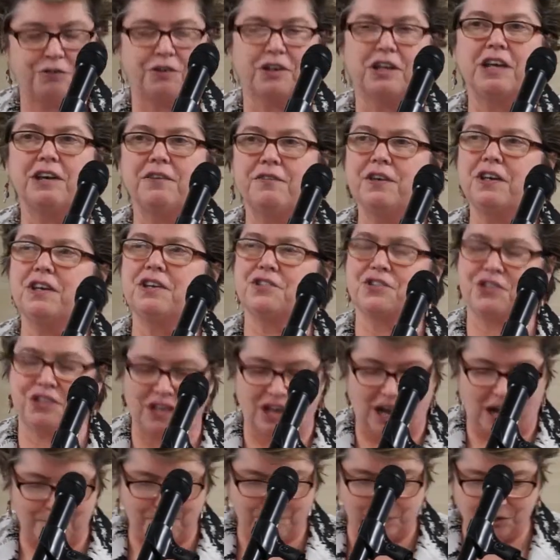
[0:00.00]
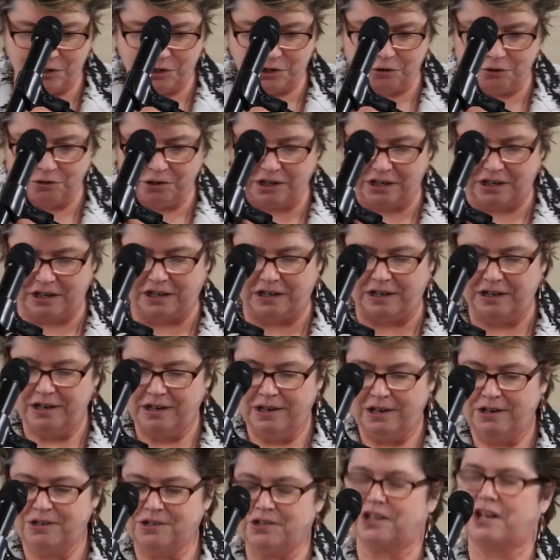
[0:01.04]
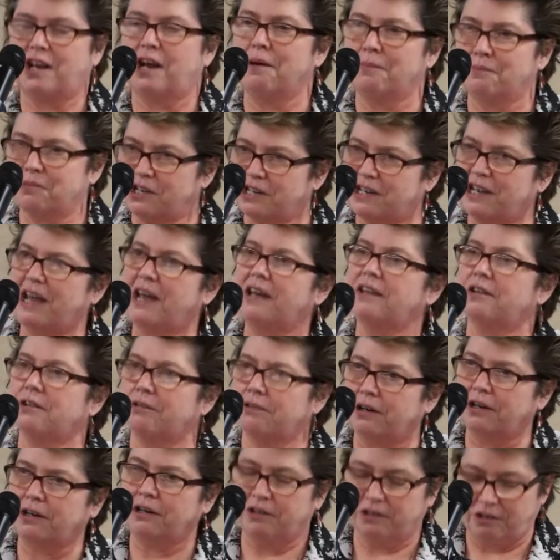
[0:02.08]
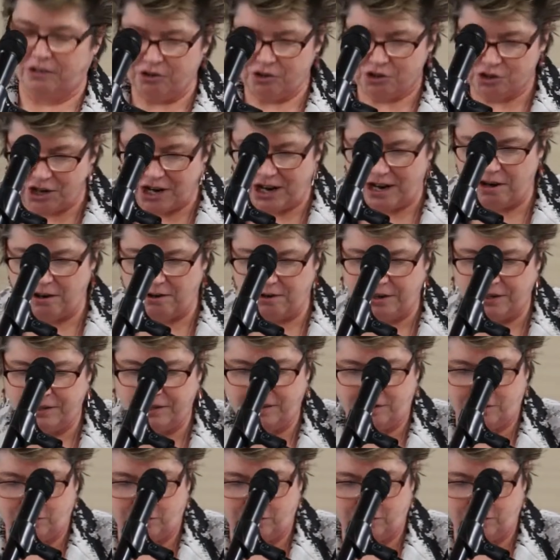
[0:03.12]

for giving us the opportunity to come together and share in the